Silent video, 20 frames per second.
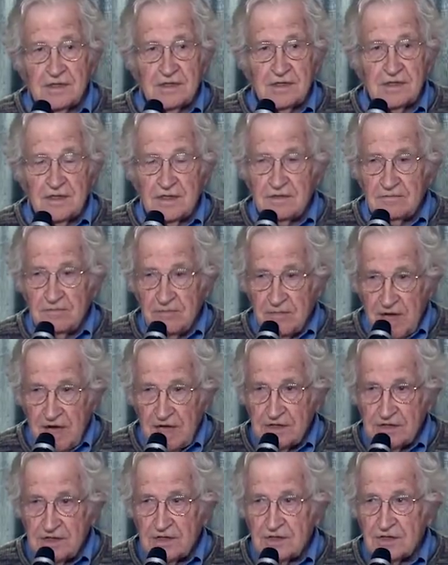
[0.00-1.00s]
The
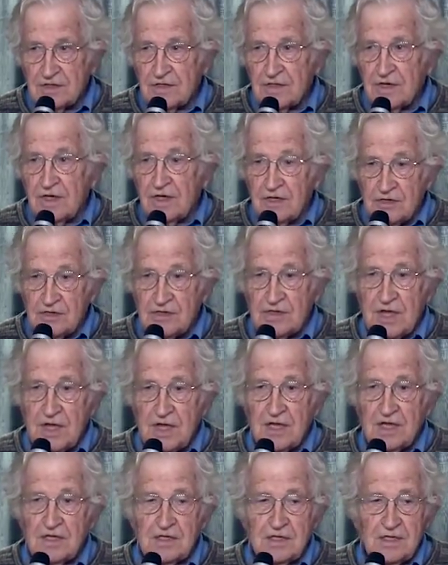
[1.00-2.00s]
masters
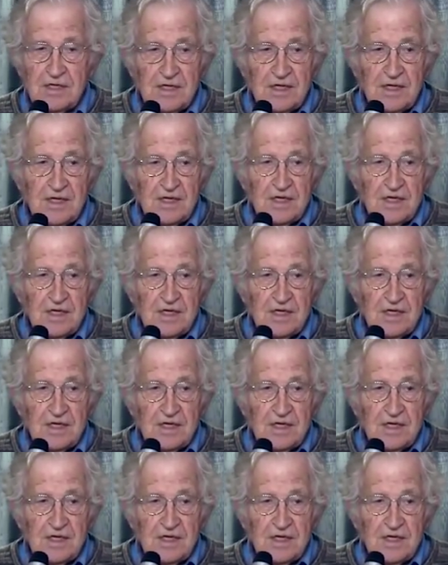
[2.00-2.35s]
understand